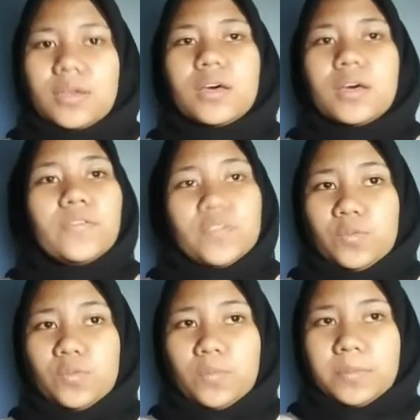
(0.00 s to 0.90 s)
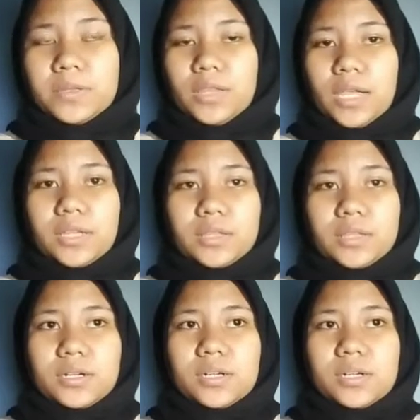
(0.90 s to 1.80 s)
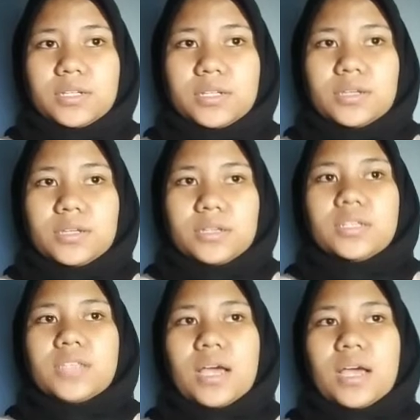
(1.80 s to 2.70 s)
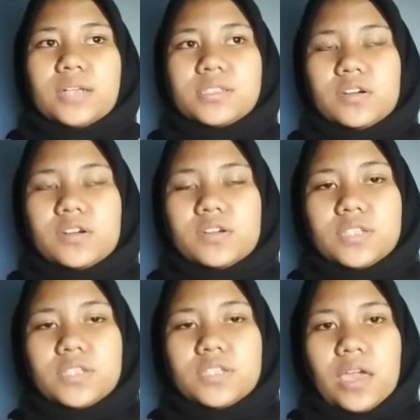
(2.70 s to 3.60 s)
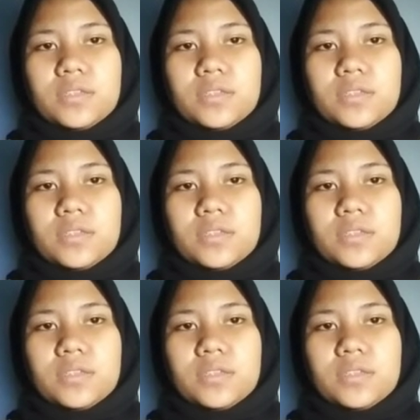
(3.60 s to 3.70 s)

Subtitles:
A few moments later, the doctor said,